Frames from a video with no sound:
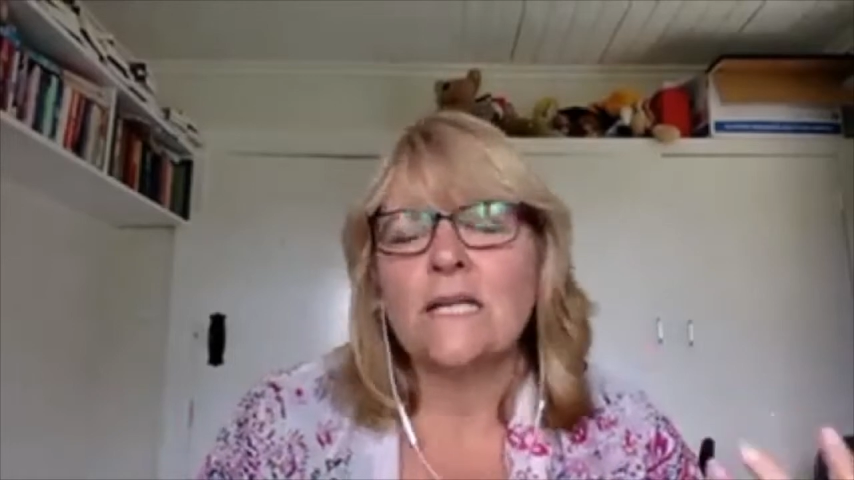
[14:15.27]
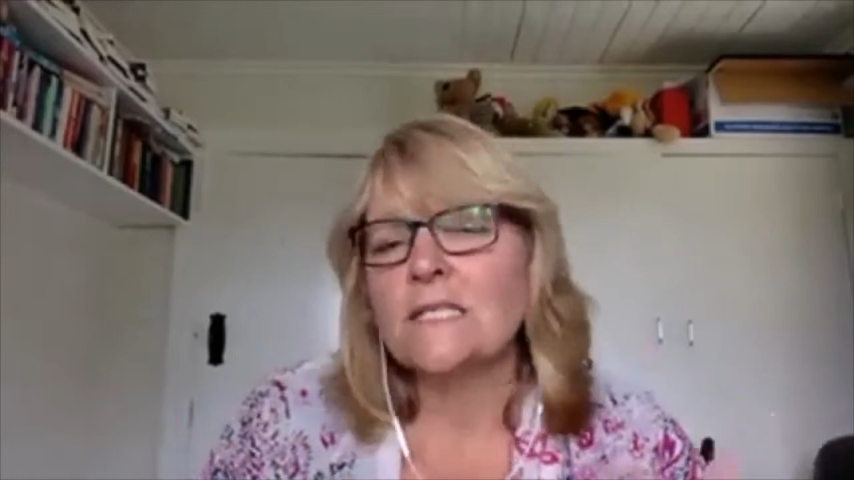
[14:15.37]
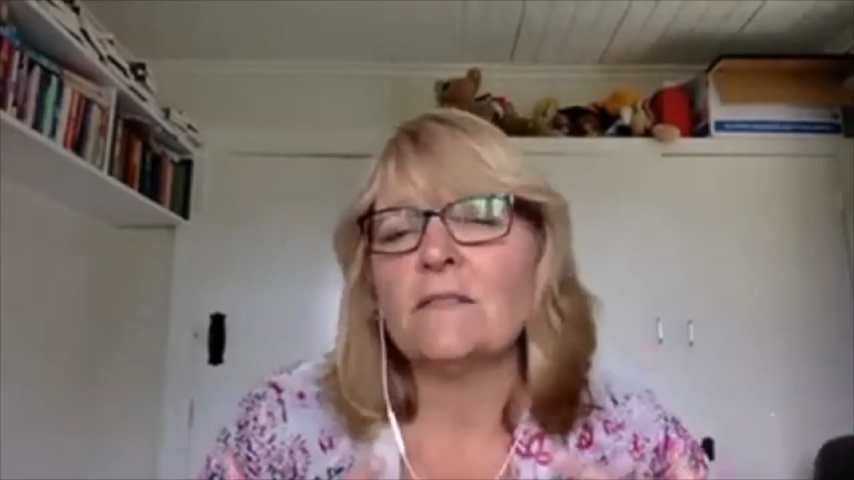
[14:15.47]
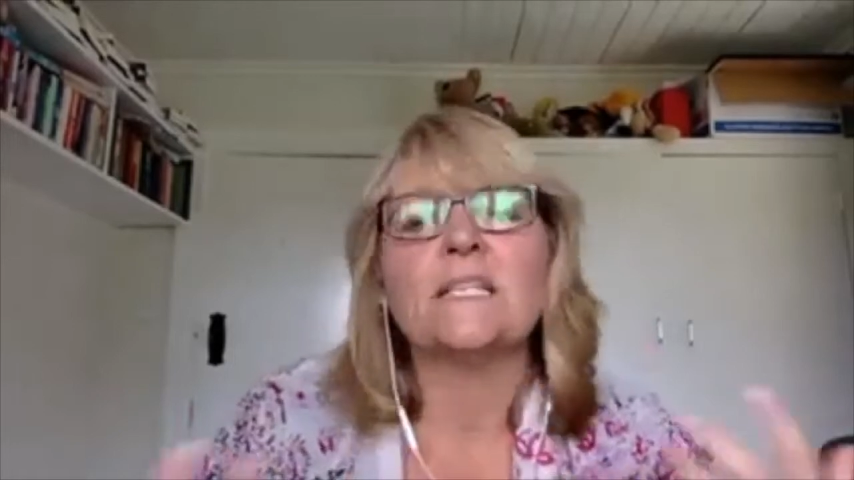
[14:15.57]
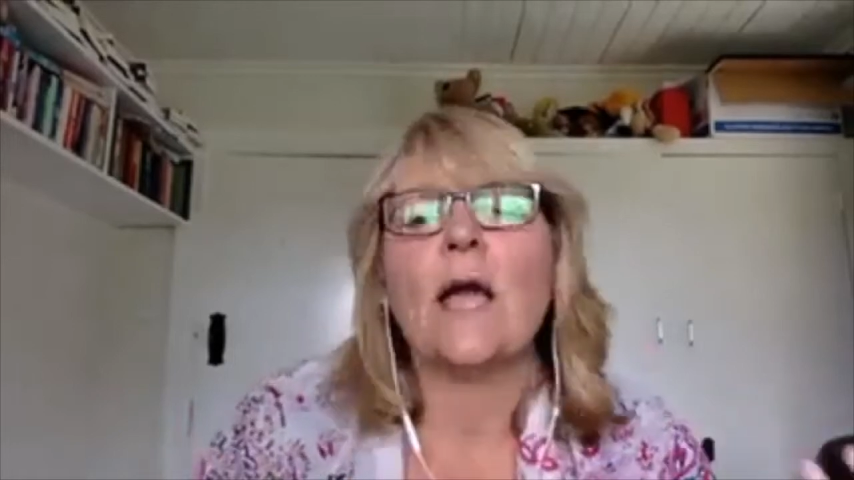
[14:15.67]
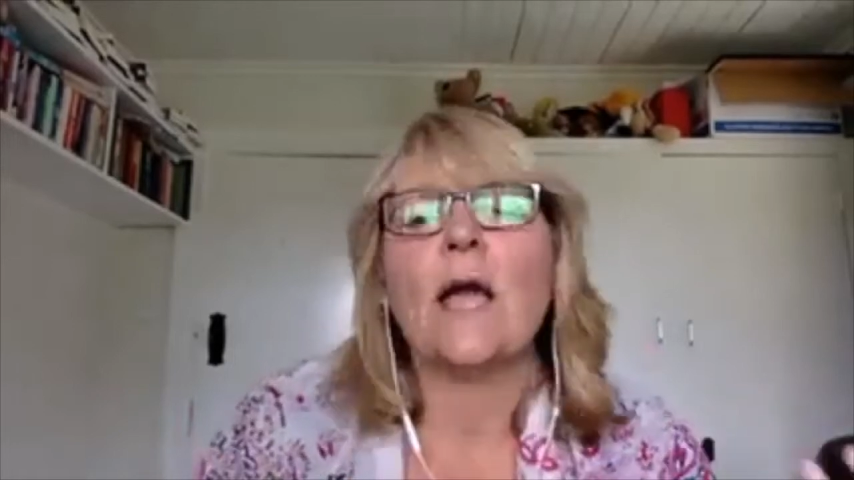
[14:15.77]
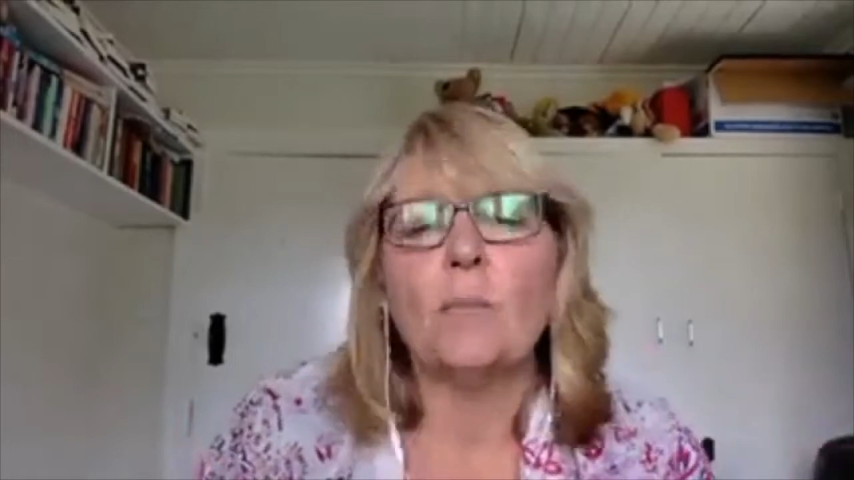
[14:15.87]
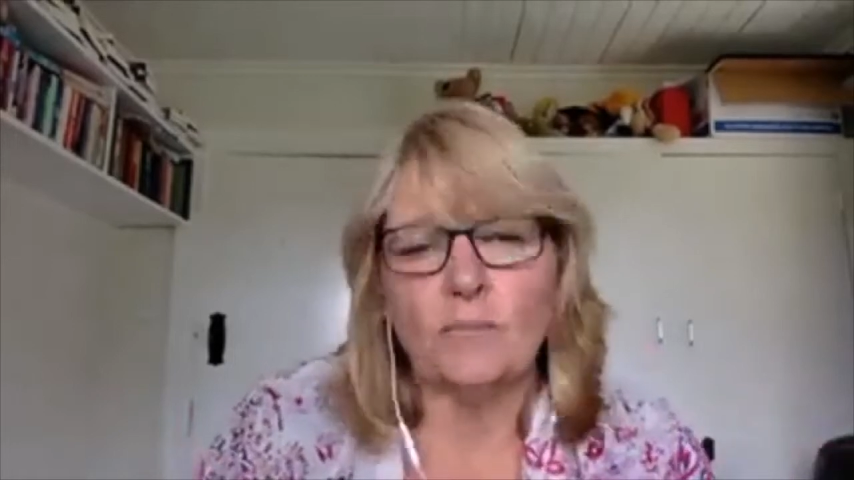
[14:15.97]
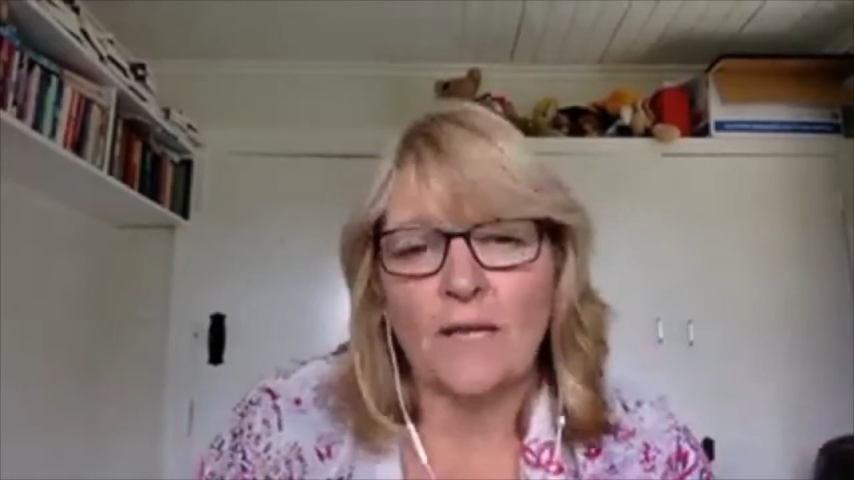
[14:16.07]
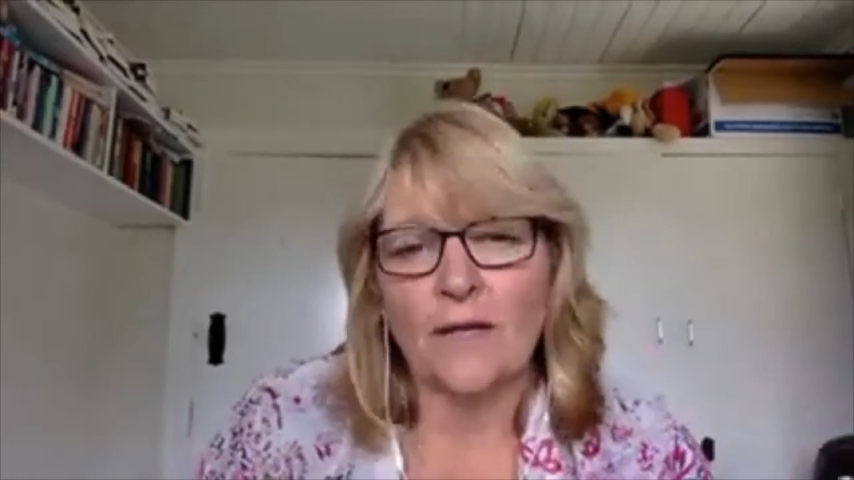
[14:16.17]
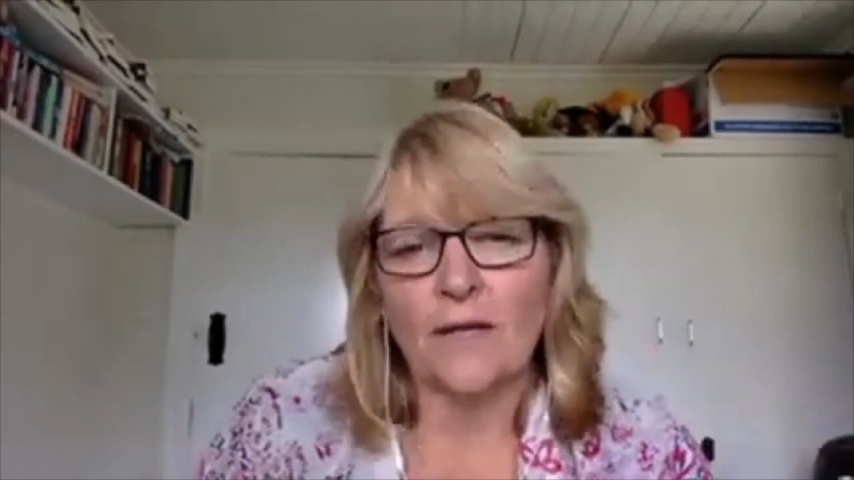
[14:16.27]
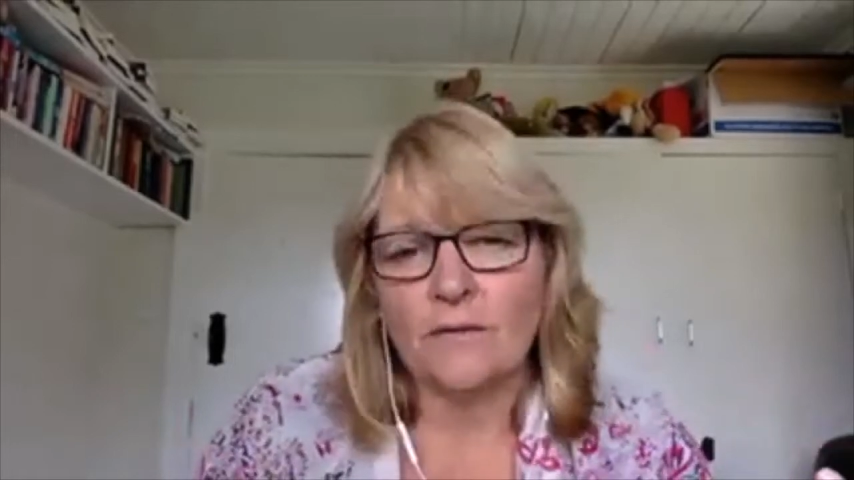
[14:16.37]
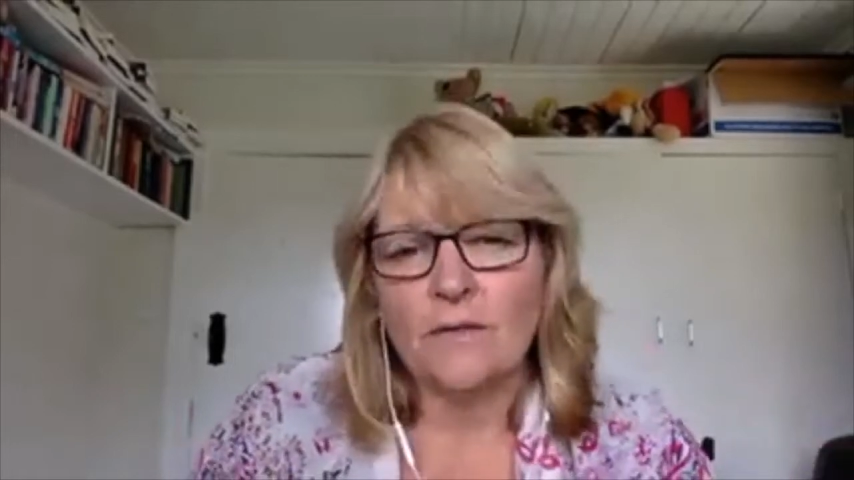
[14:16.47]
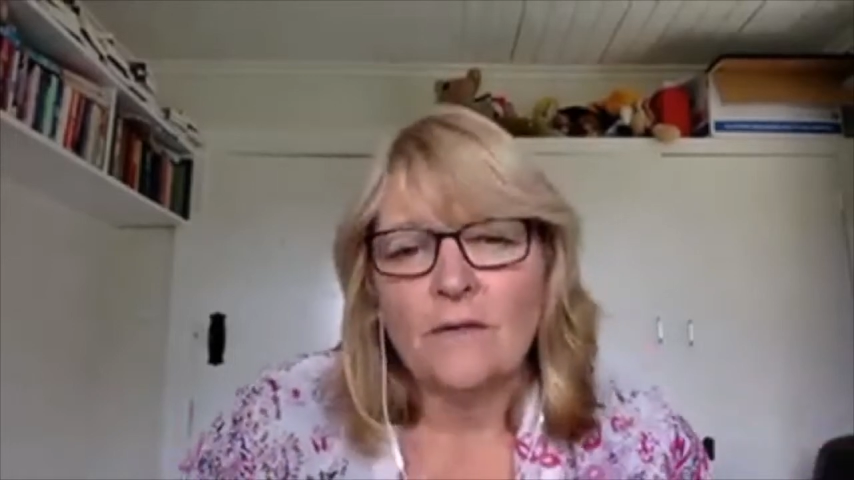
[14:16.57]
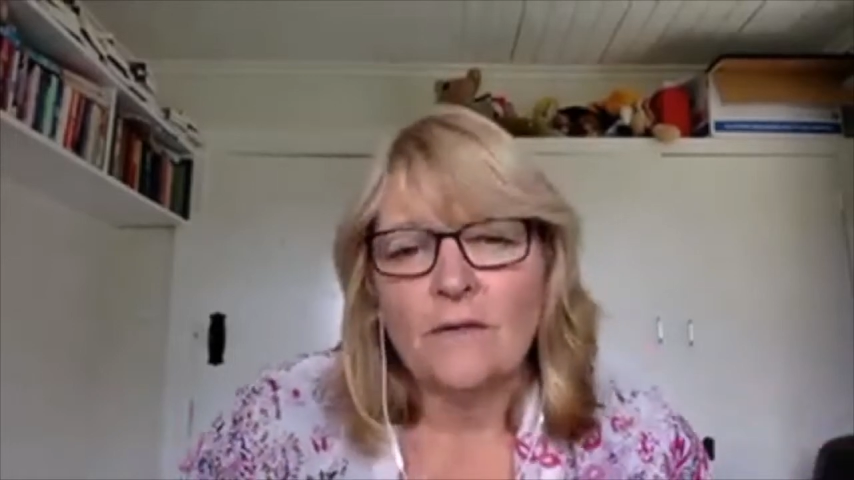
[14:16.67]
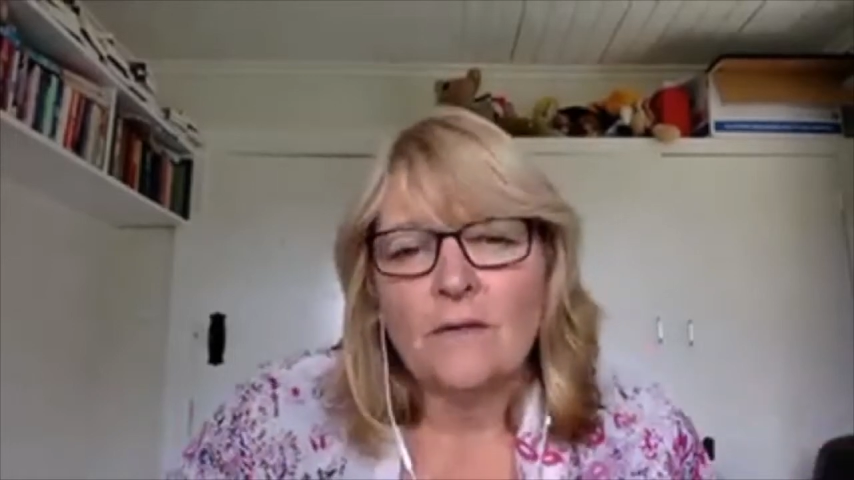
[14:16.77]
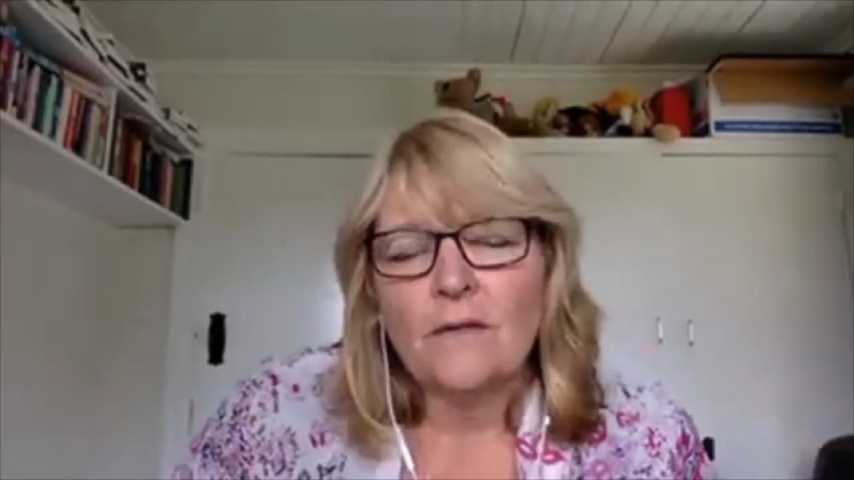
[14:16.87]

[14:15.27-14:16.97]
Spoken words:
something to help people out? Yeah.